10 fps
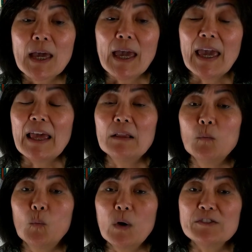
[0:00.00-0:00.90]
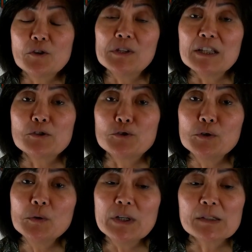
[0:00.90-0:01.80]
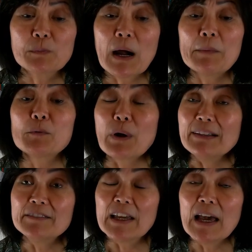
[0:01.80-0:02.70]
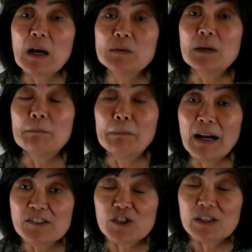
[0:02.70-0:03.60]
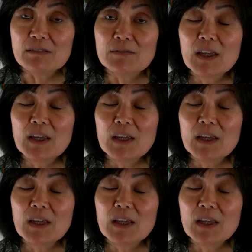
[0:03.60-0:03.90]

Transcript: And what you need to do is probably write down a budget,